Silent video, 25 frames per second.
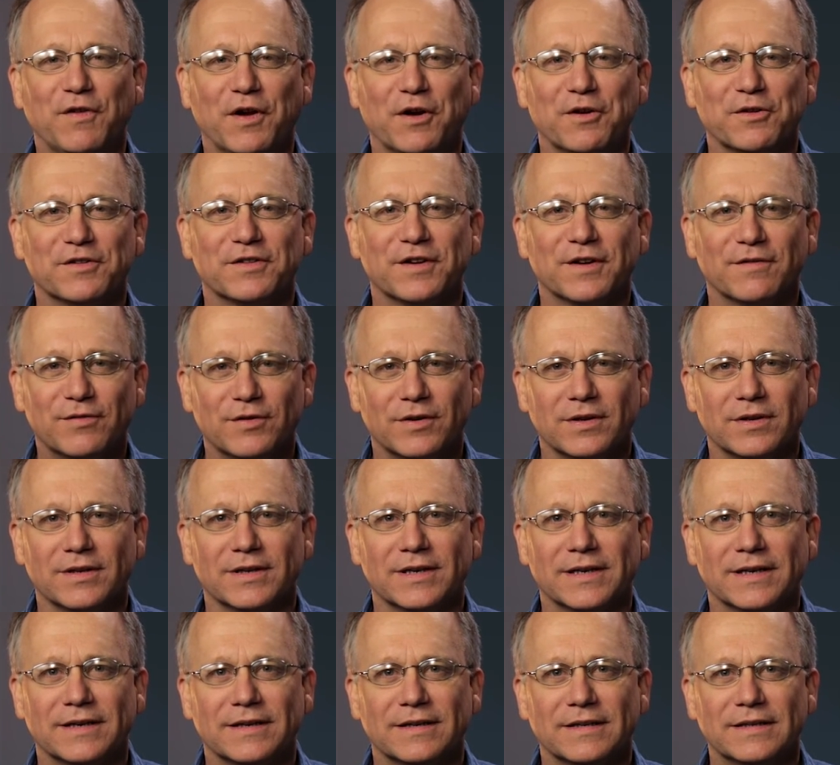felt
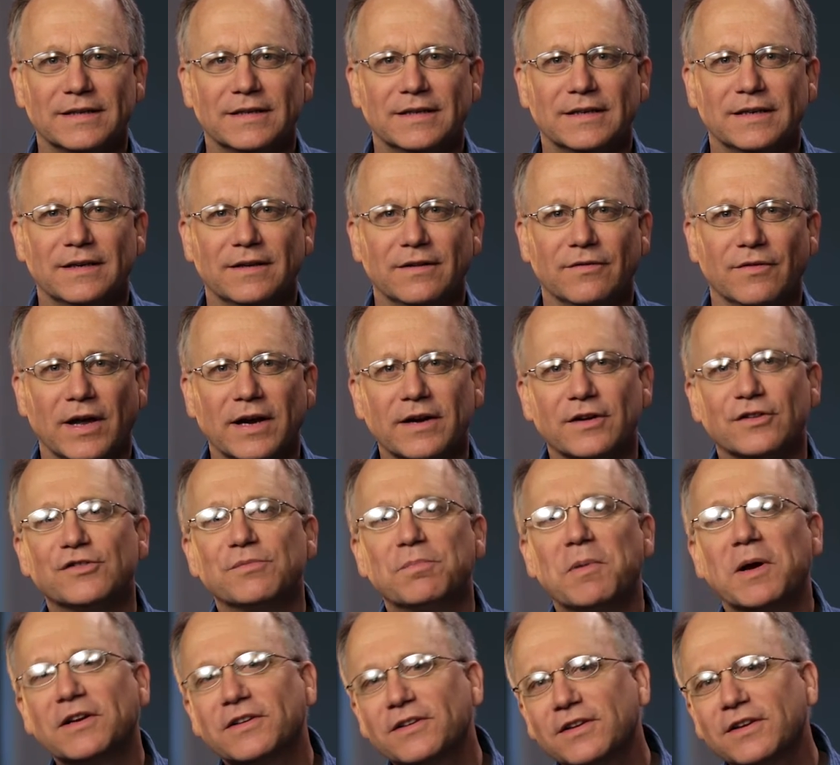differently. They
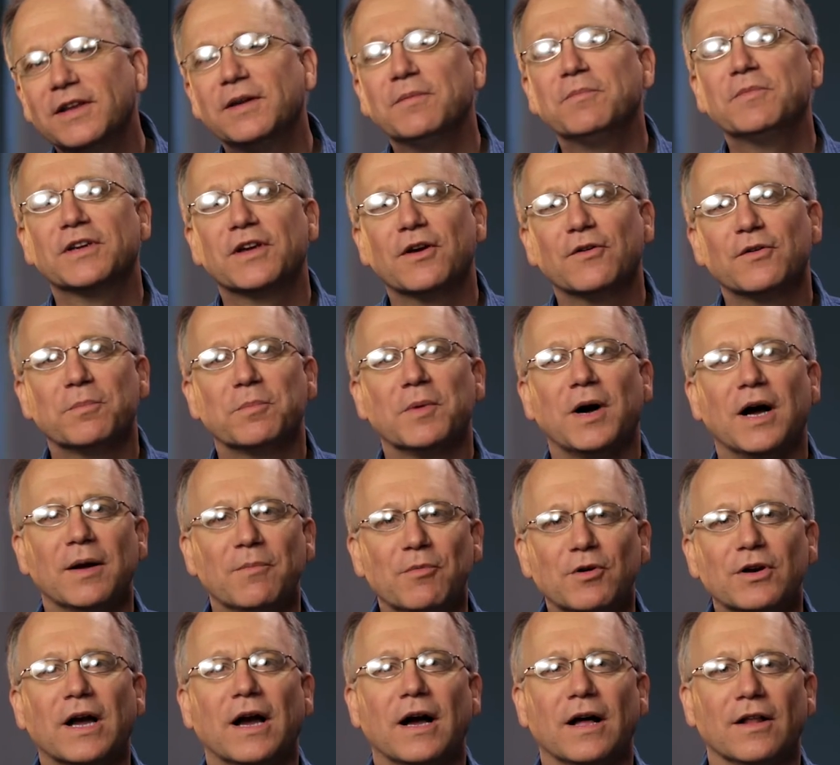expected him to go to
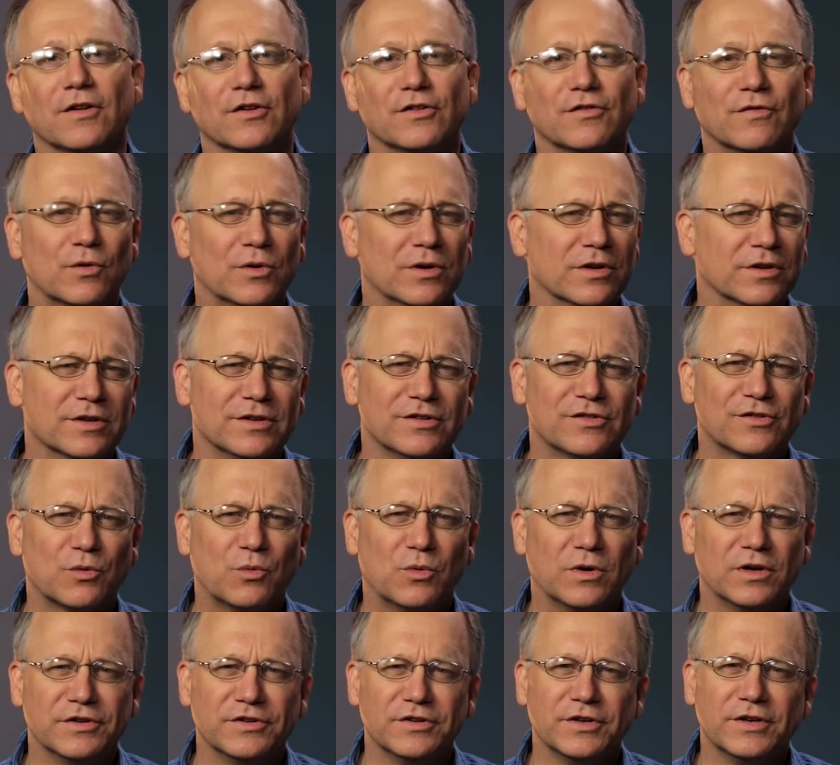Bible college for at least
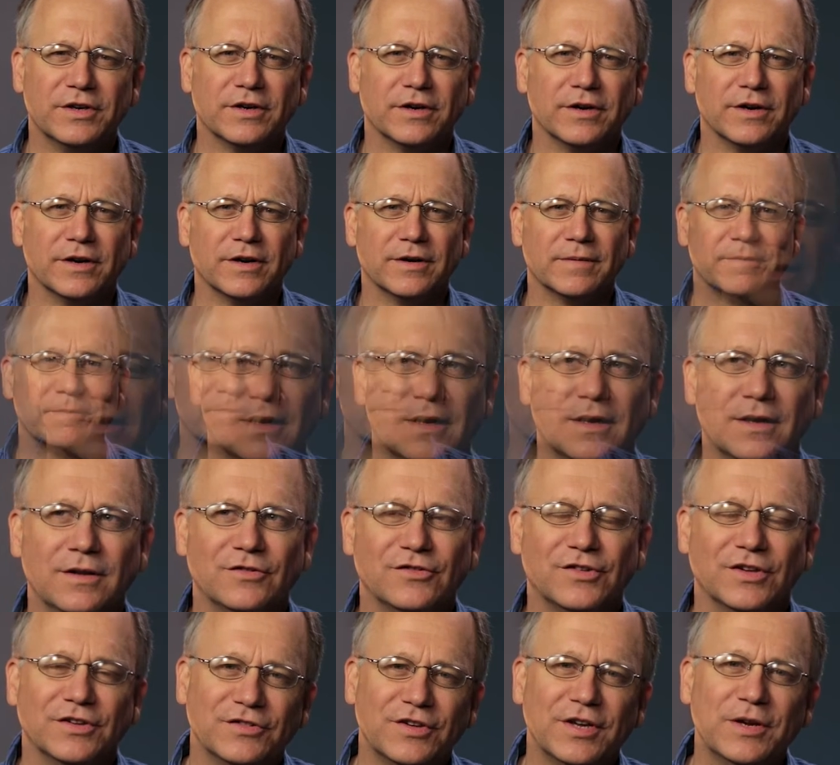1 year.
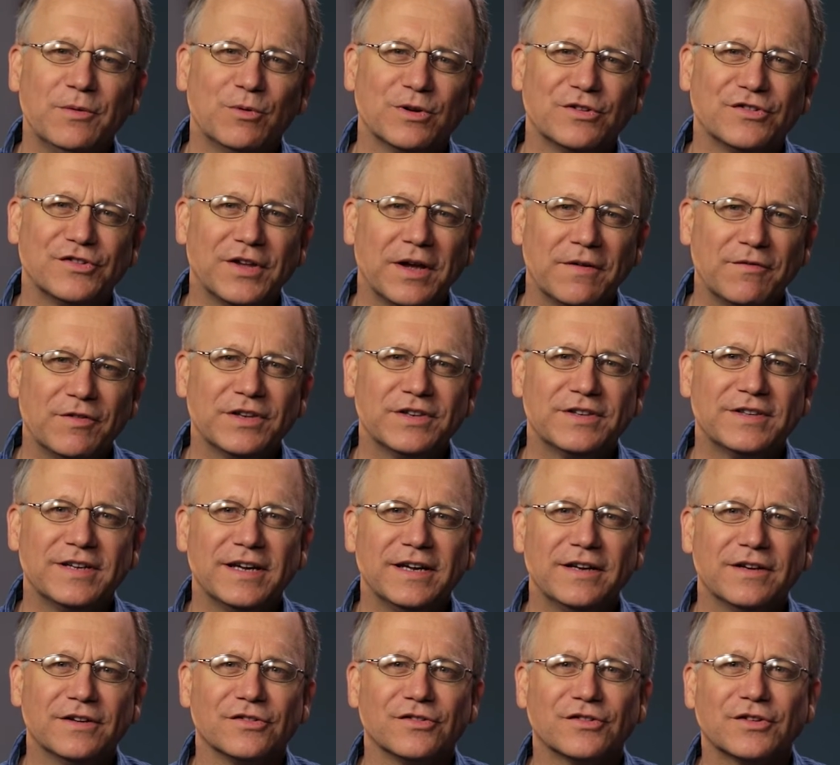Since he was
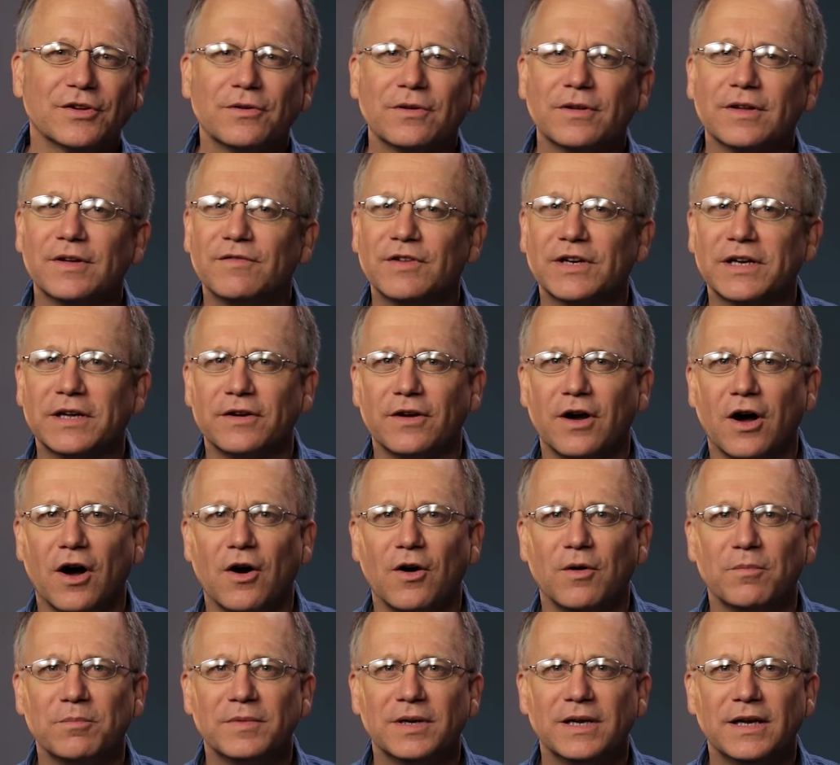17 and still living at
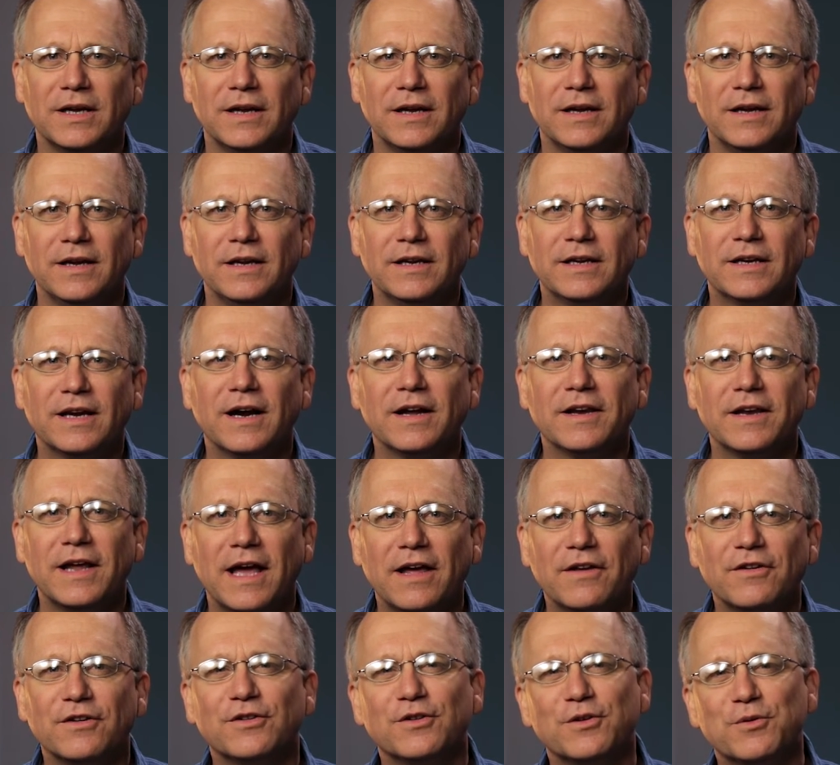home, he kind of
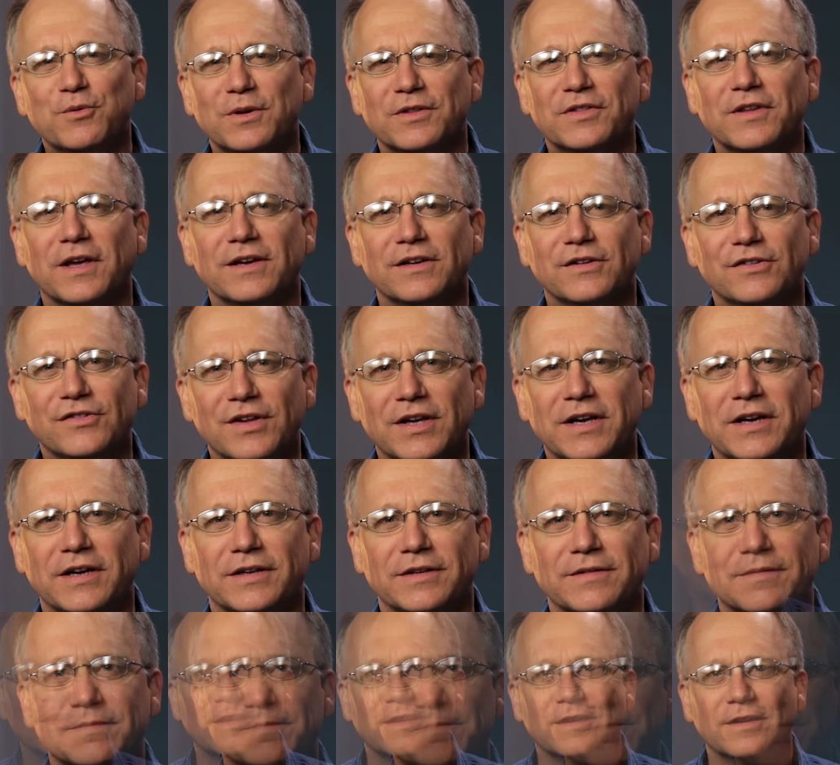had to do what they
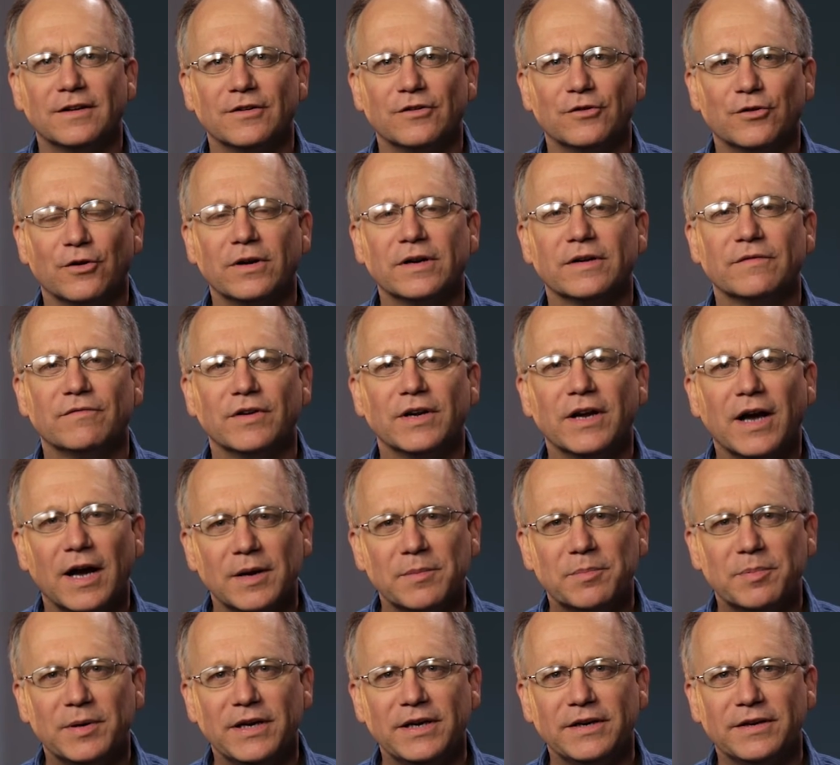said. During
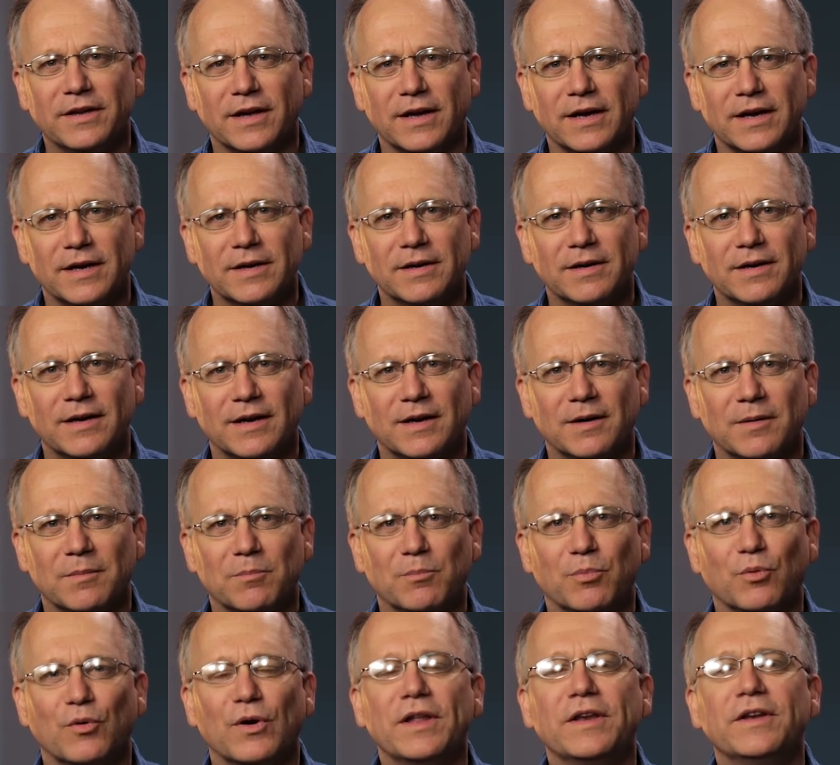VIP Day,
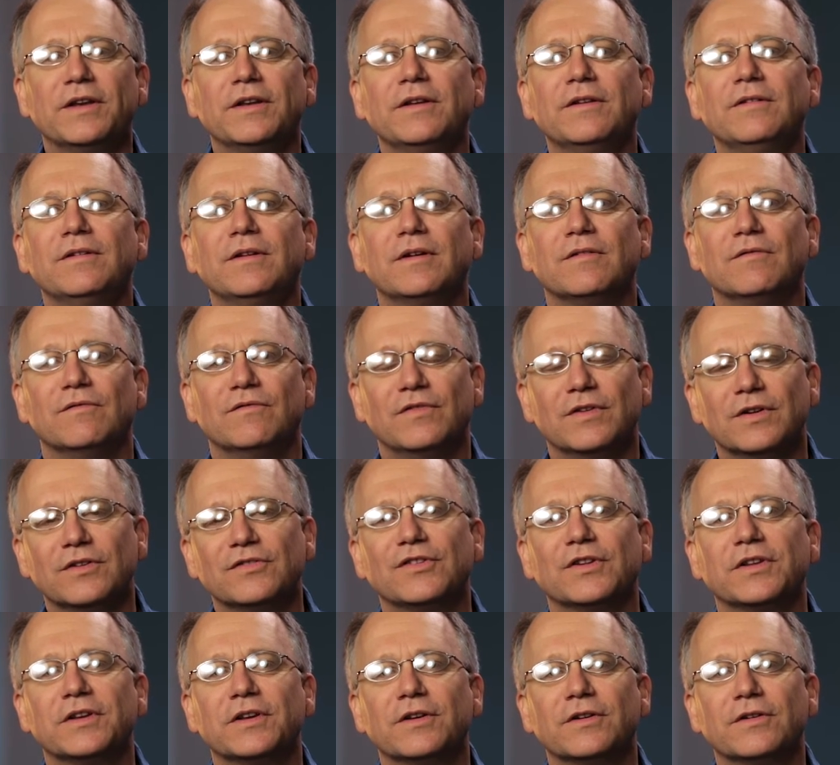Brennan
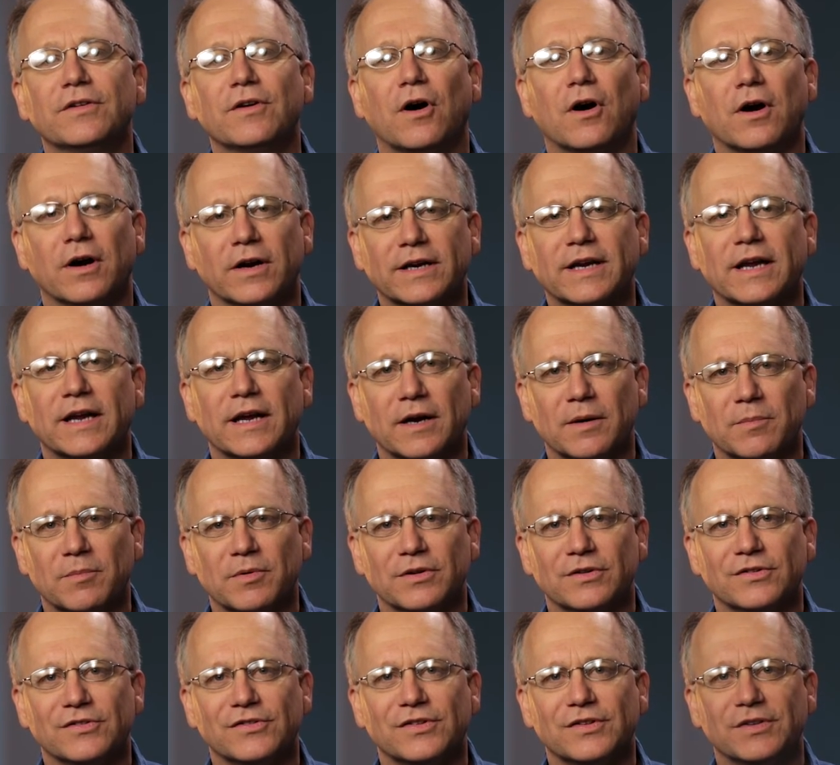visited our
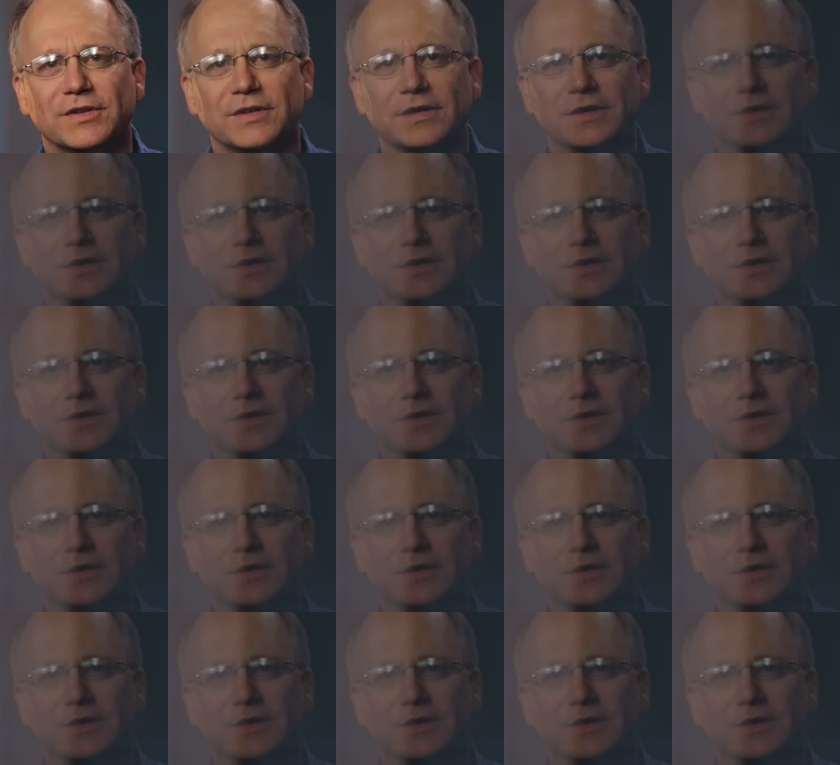campus.